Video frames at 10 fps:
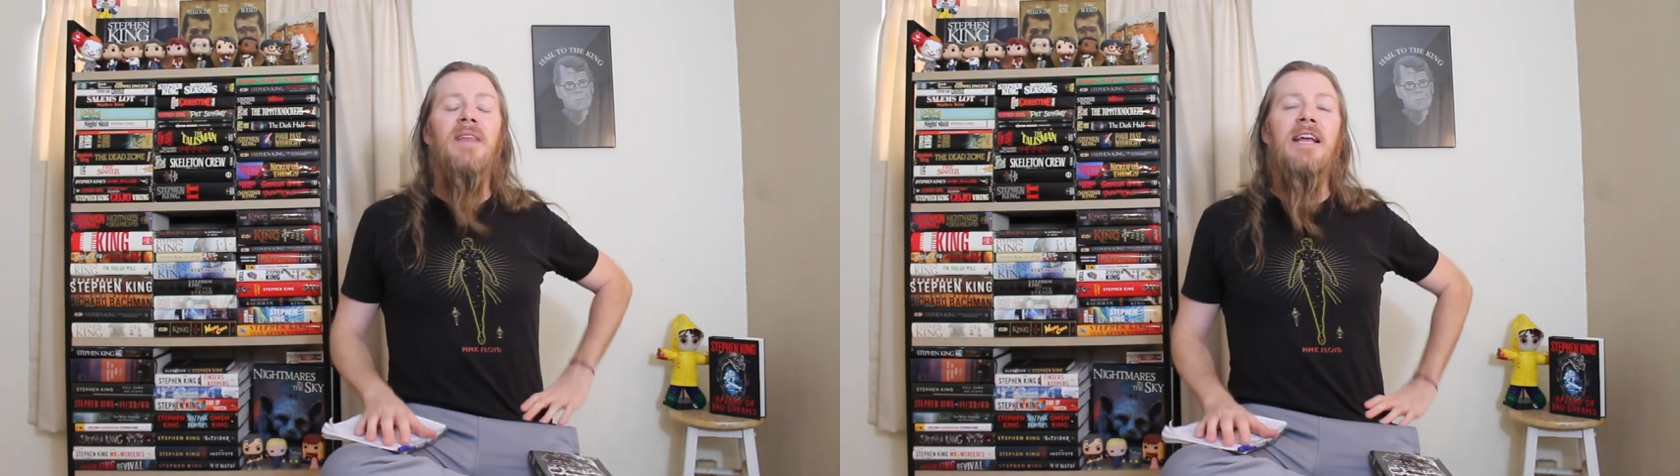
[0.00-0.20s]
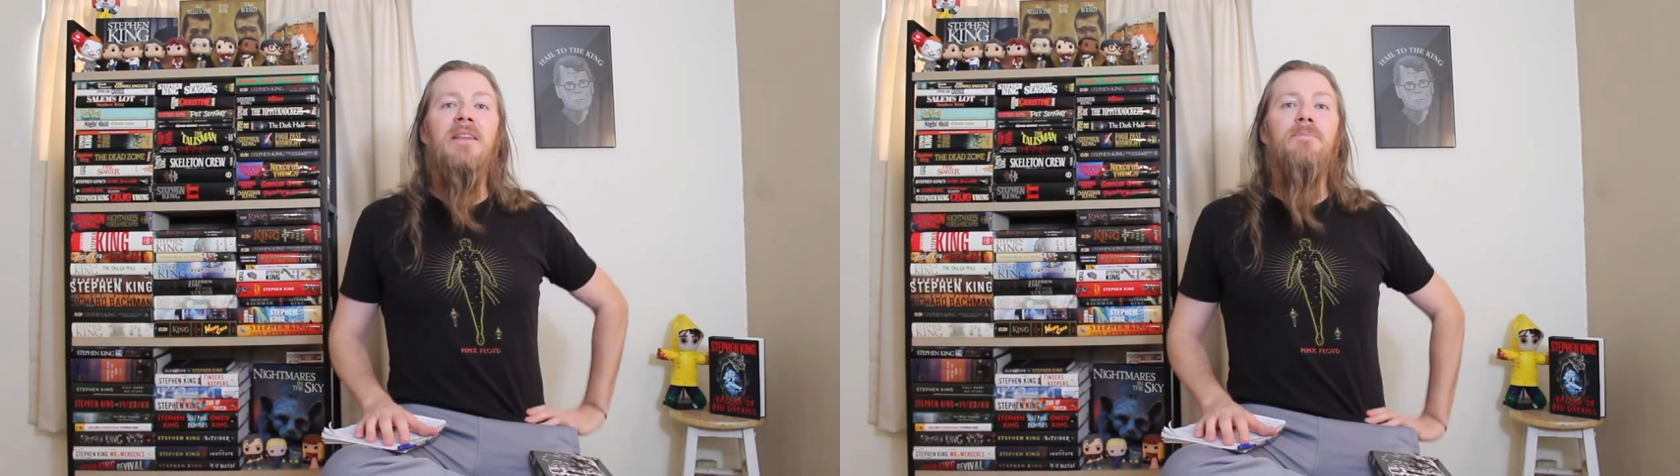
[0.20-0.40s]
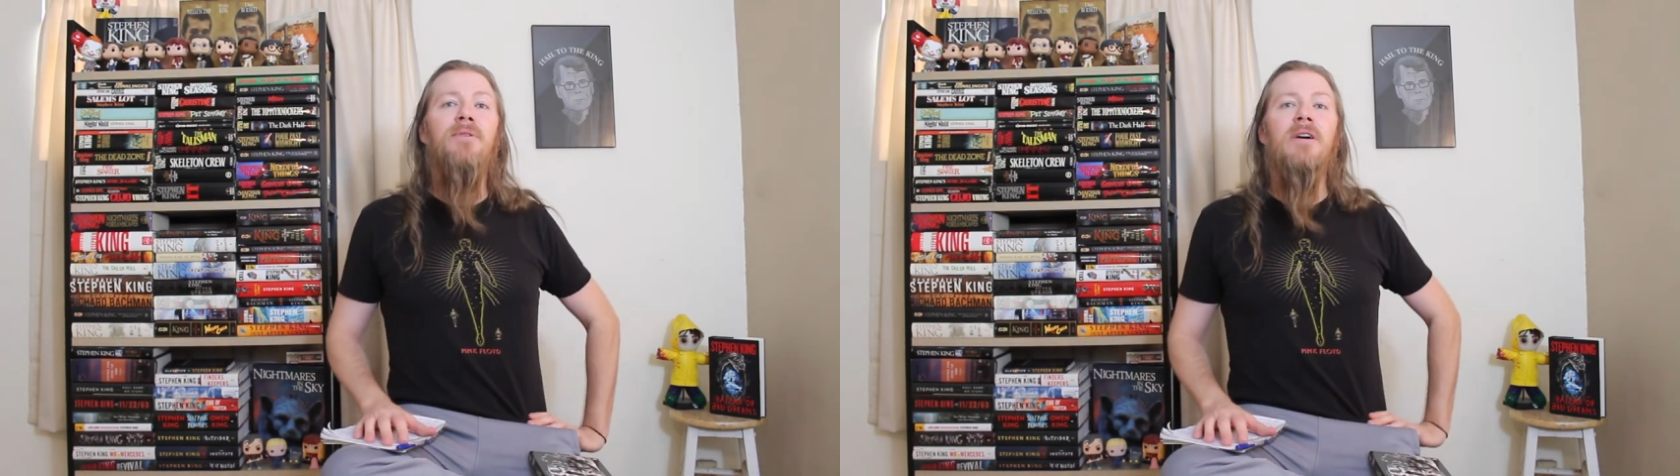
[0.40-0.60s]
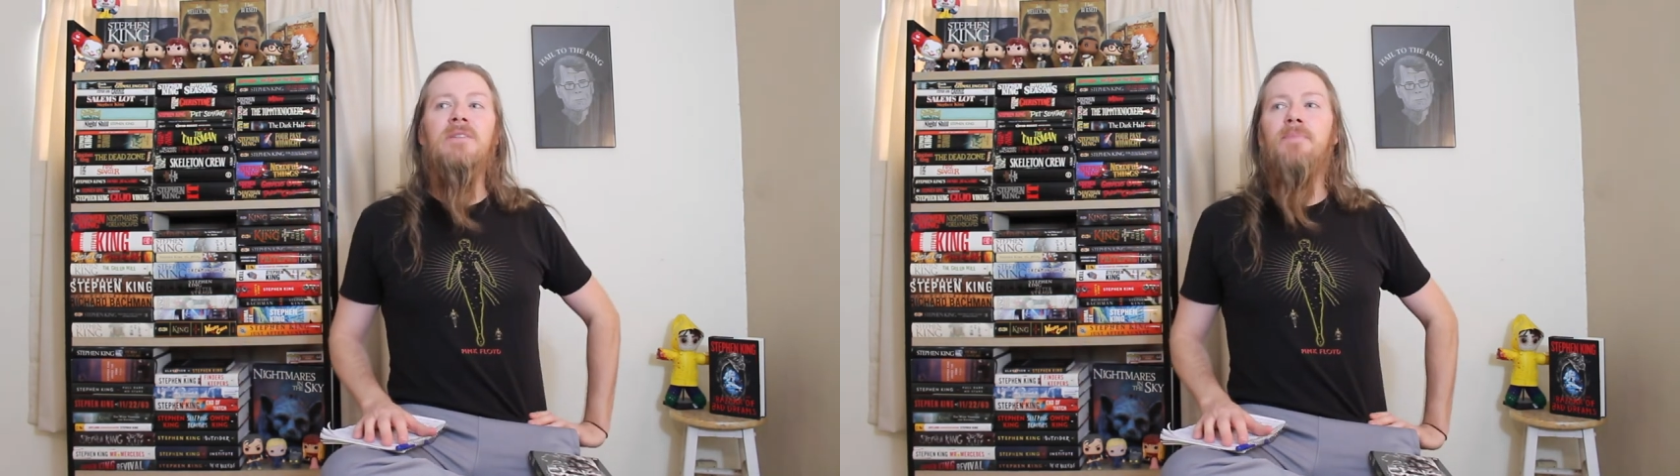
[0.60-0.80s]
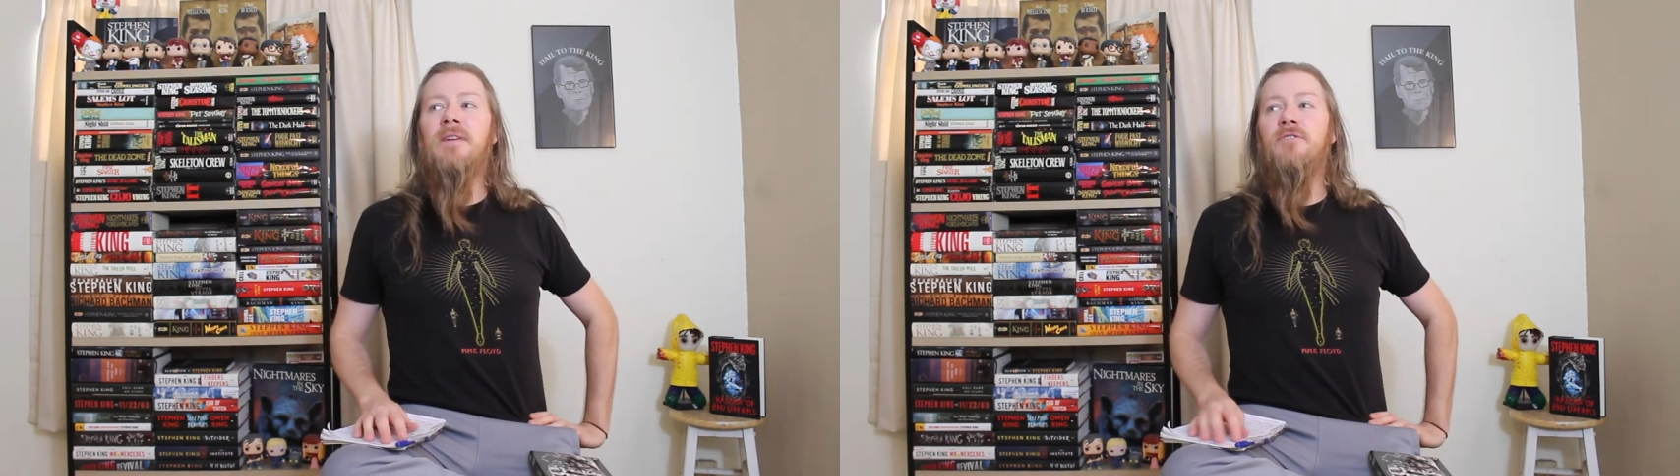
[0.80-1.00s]
in the
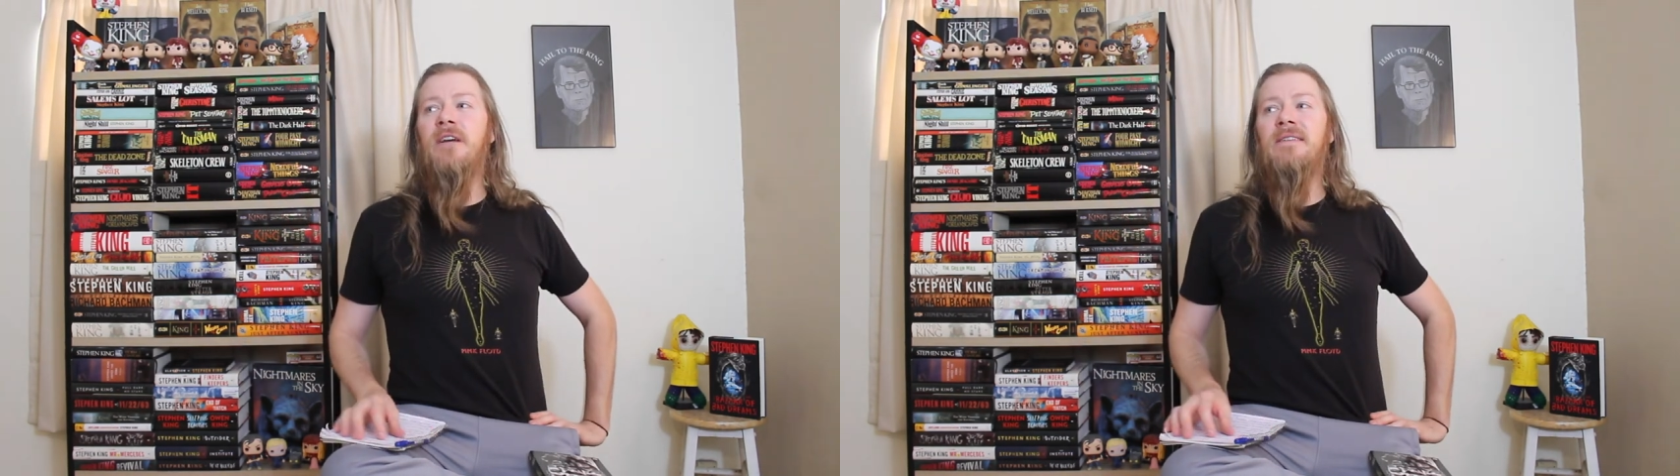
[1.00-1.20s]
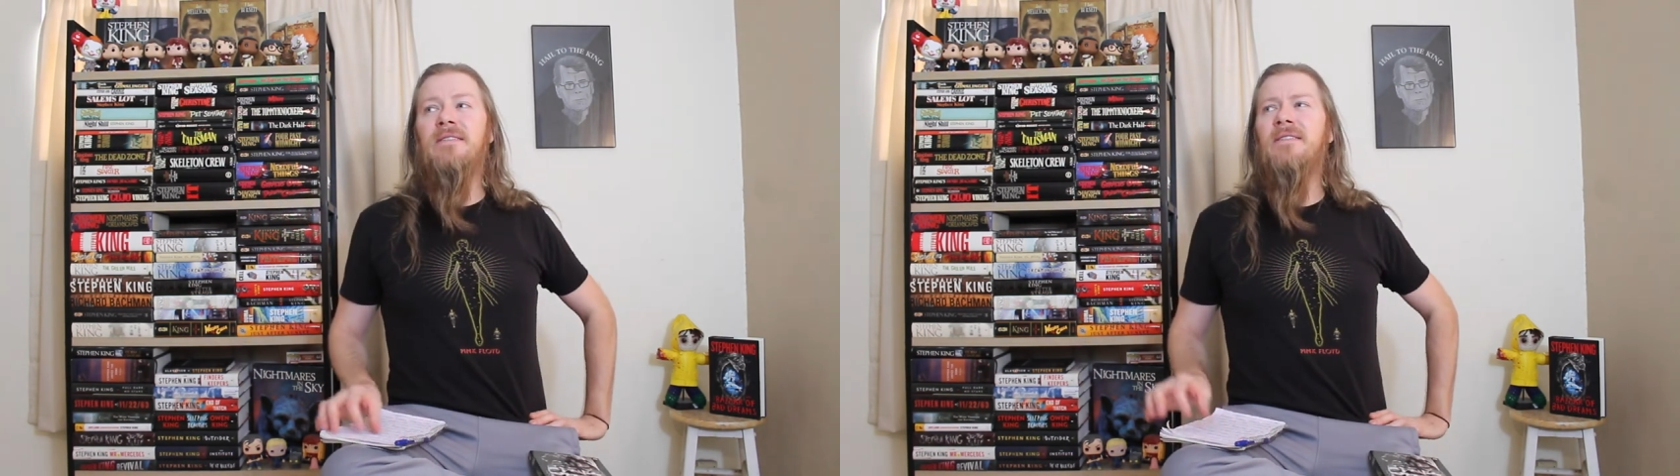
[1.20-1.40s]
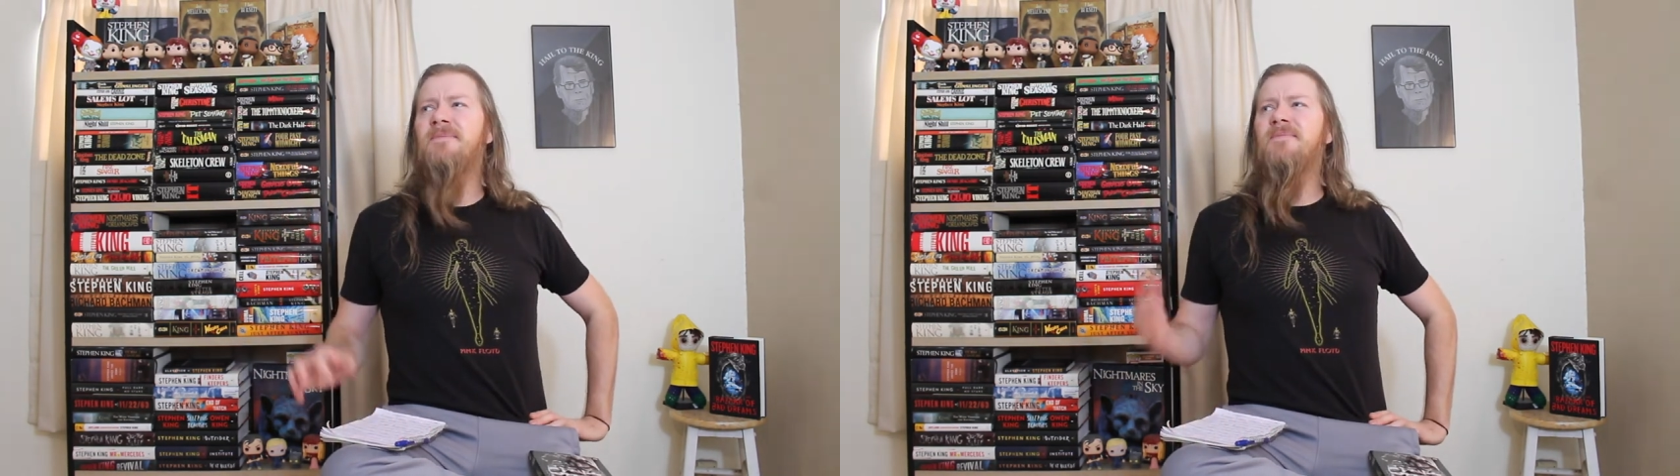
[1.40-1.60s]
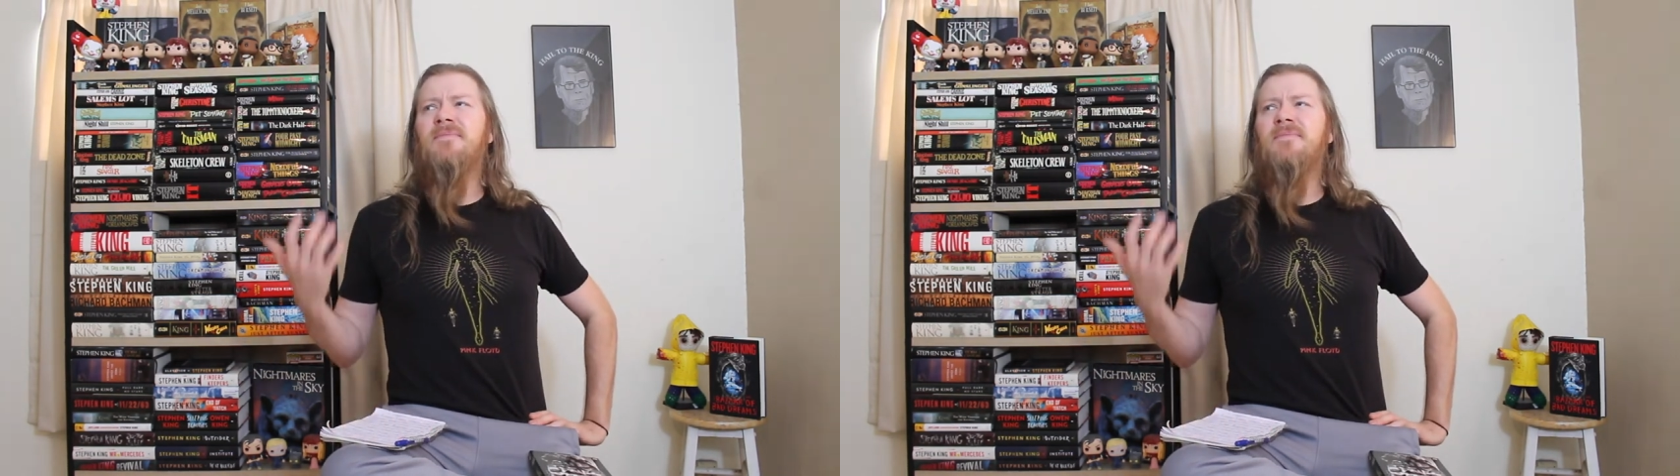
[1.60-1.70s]
books, but just